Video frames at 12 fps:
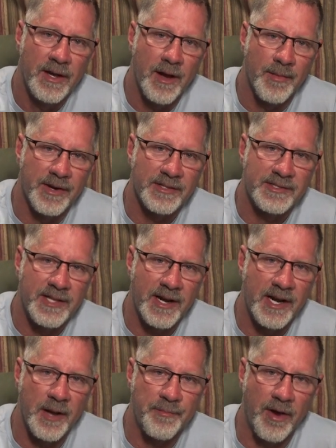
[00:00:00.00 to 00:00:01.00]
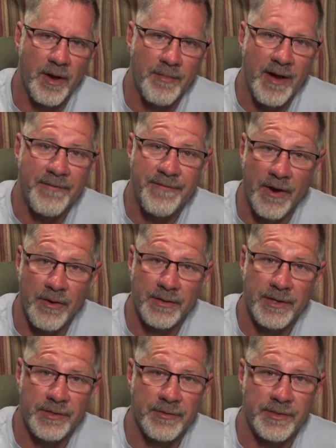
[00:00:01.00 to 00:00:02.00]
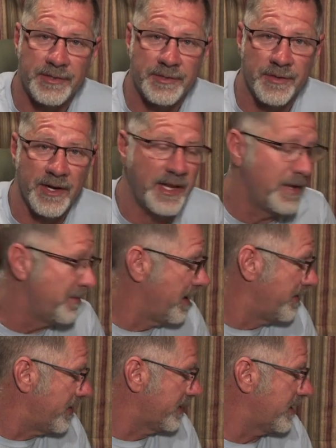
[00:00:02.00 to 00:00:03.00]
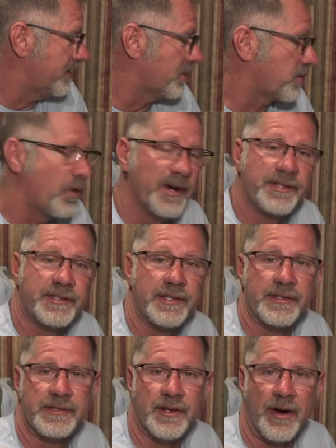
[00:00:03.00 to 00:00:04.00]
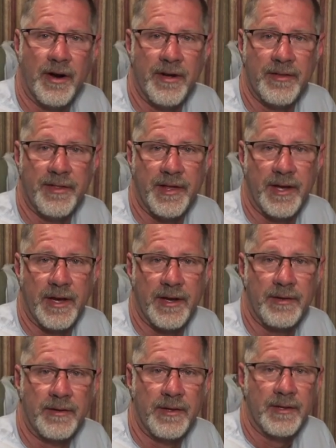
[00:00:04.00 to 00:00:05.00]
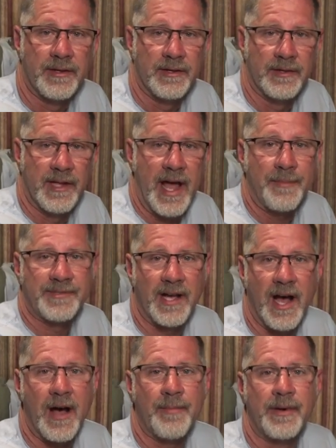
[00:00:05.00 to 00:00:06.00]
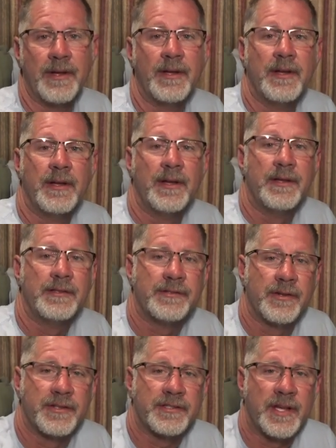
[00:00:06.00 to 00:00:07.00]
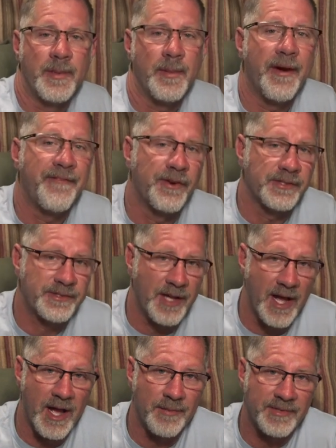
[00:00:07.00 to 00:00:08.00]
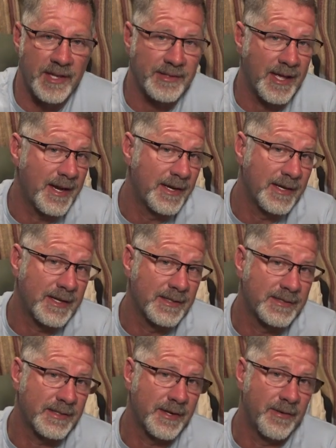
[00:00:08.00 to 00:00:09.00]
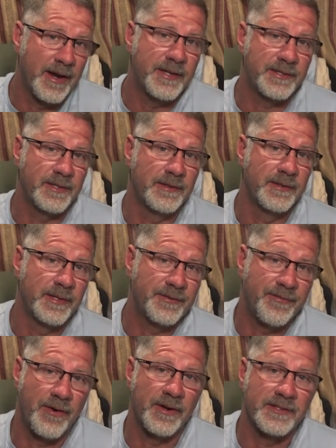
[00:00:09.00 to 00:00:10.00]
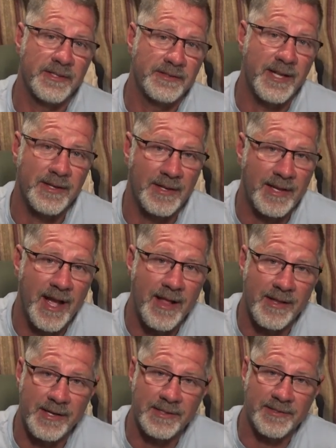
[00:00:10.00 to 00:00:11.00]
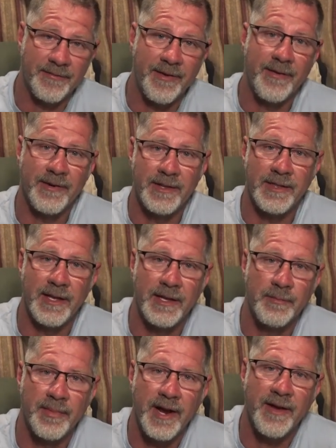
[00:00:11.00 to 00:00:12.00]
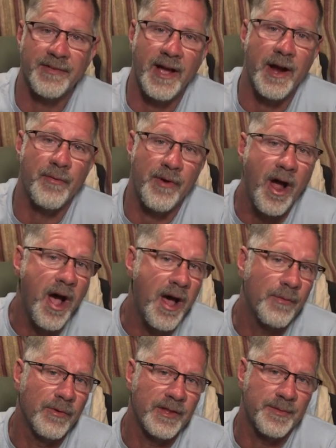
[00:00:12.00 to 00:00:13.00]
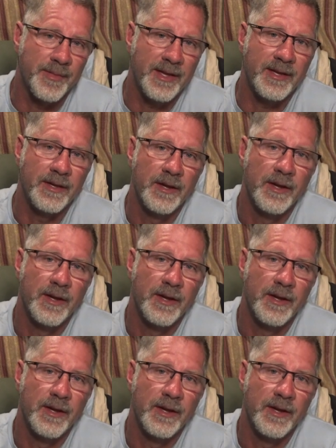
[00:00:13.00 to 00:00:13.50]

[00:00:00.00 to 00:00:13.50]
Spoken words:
I'm gonna set it up on my phone to do the stream and then get your questions on the laptop. So this is gonna be my first time. Take that into consideration as far as the technicalities of everything, but I've got Ron with me